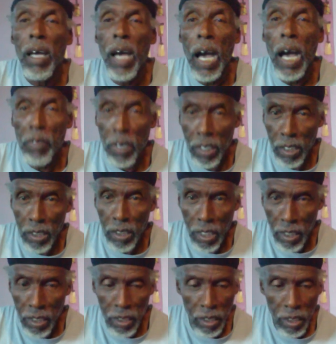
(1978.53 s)
Have a good day.
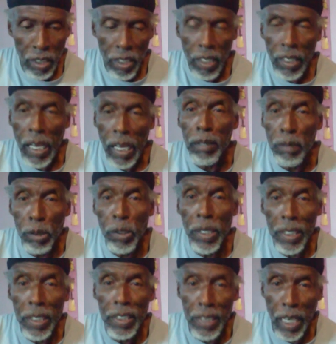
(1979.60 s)

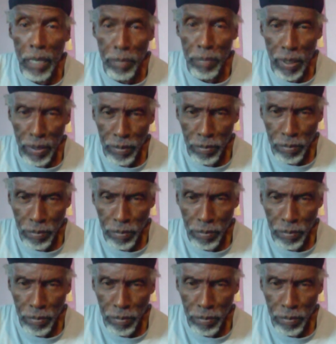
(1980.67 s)
Palestinian Recycling.